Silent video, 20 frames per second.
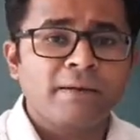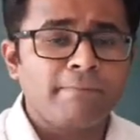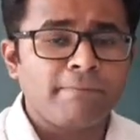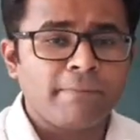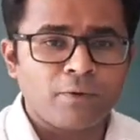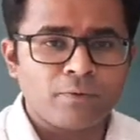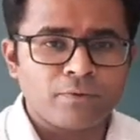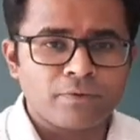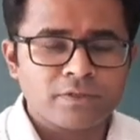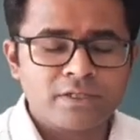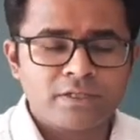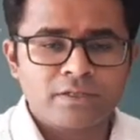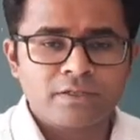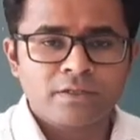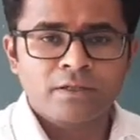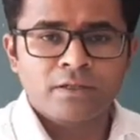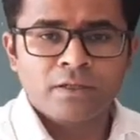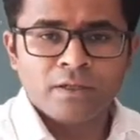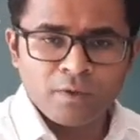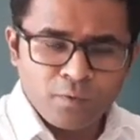compounds
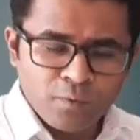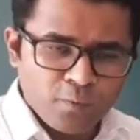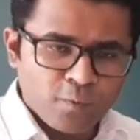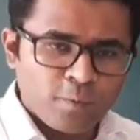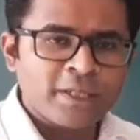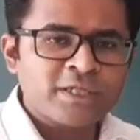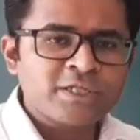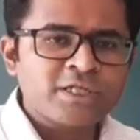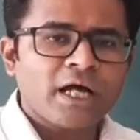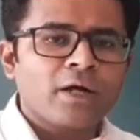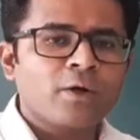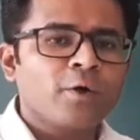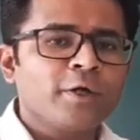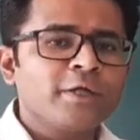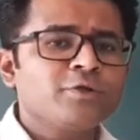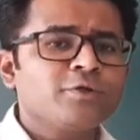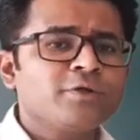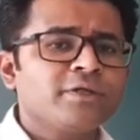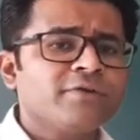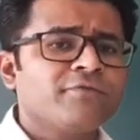which are going to